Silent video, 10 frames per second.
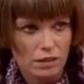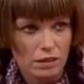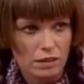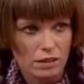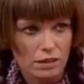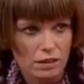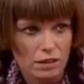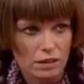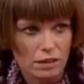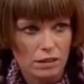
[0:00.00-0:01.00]

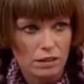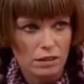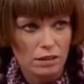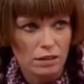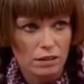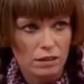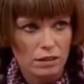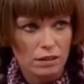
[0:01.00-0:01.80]
Nothing is said.